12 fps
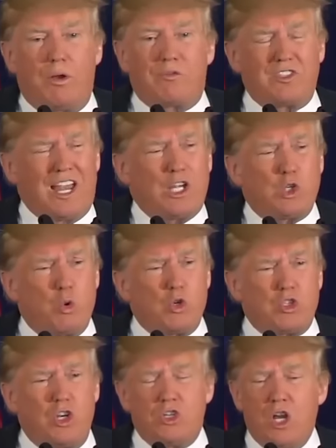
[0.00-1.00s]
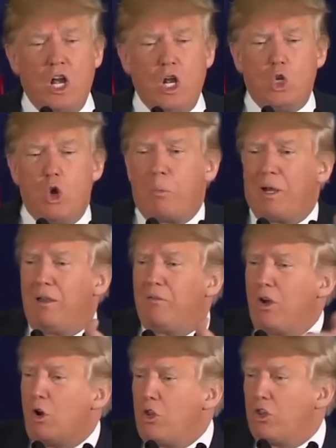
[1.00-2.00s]
We have sanctuary cities. Nobody
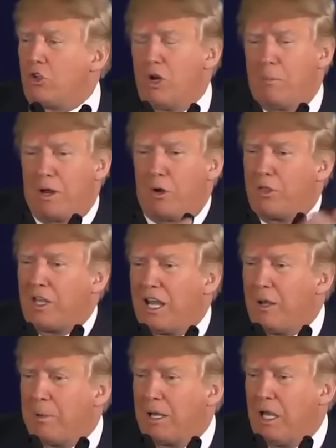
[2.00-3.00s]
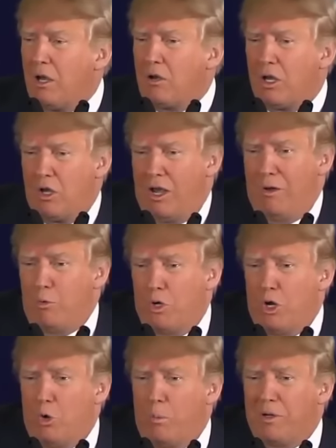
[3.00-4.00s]
even heard the term. I don't think anybody here did. Did
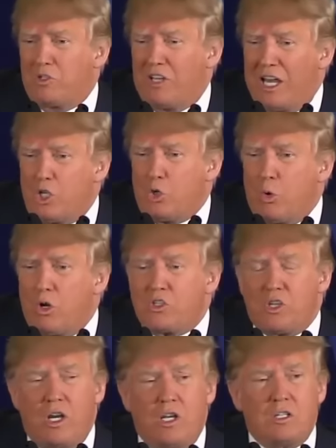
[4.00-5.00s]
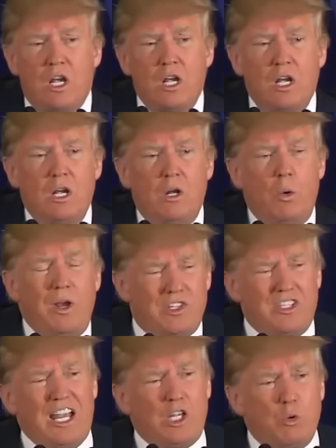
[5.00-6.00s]
anyone know about sanctuary cities? We
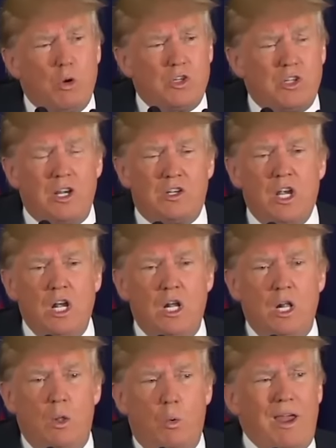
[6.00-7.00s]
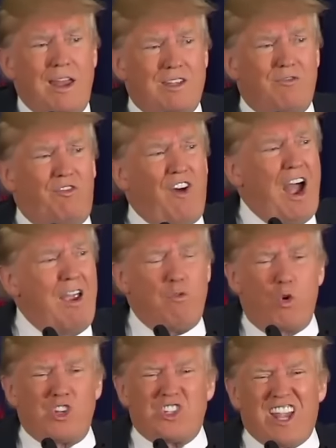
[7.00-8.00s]
had sanctuary cities. We had
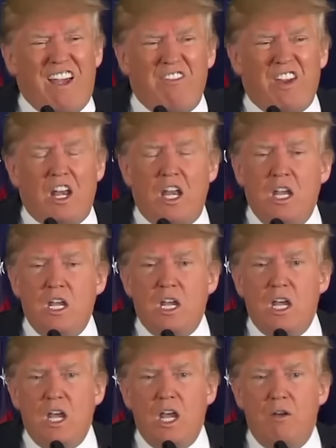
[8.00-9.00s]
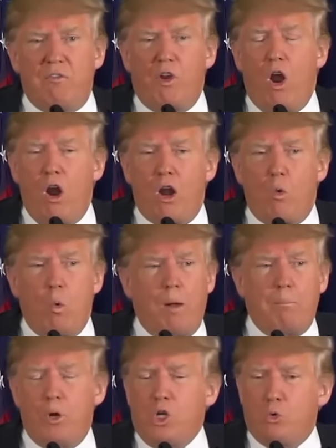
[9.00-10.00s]
five or seven in Florida
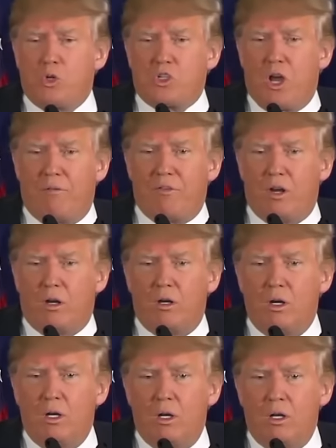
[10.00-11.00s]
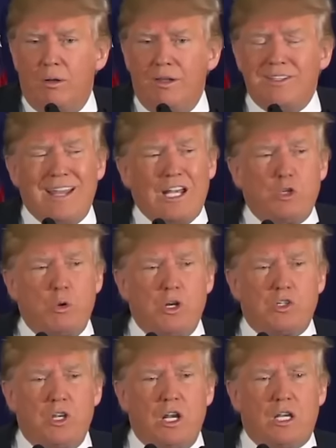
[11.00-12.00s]
while Bush was governor. It's
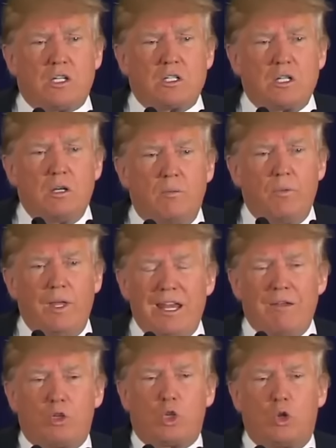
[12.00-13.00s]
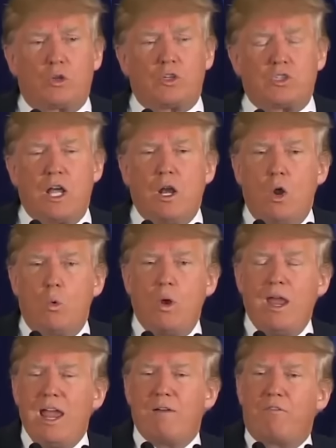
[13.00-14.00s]
sanctuary cities. He never told us that.
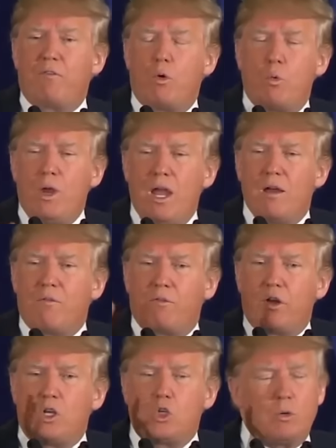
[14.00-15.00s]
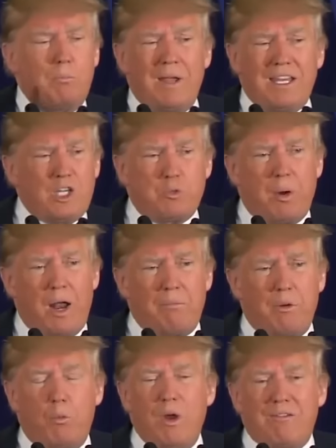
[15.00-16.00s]
We have, we have a tremendous
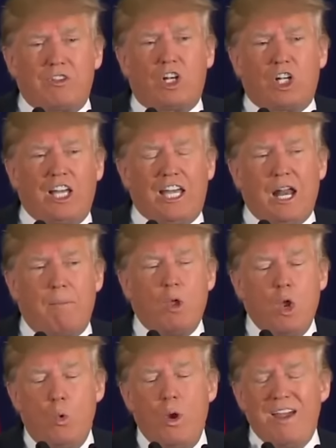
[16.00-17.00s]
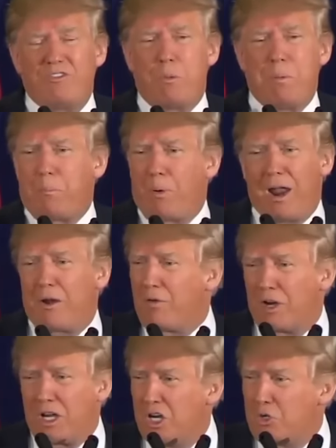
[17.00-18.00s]
problem. We have to clean up. We have to be proud
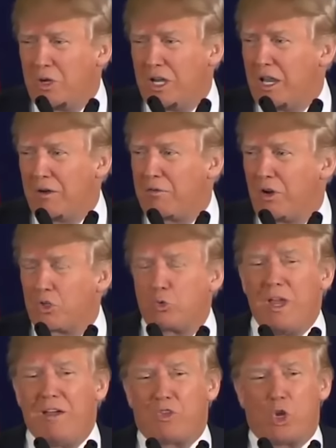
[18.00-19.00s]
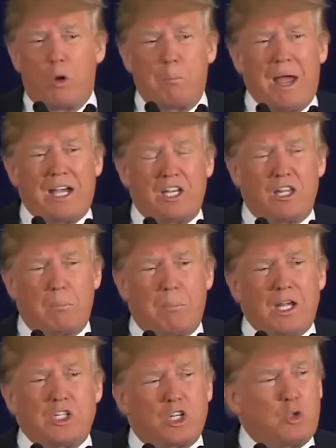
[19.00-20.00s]
of our country again, folks. We have to go back to the
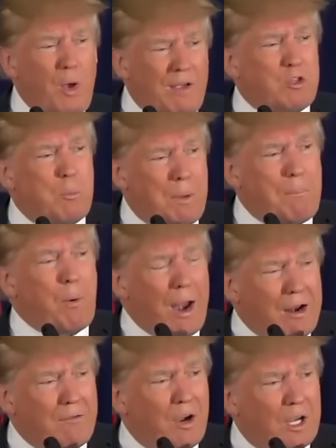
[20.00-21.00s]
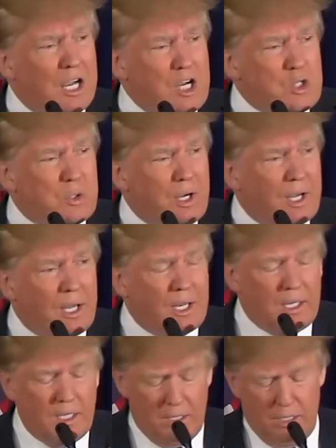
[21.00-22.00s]
basics. We have to be proud of our country again.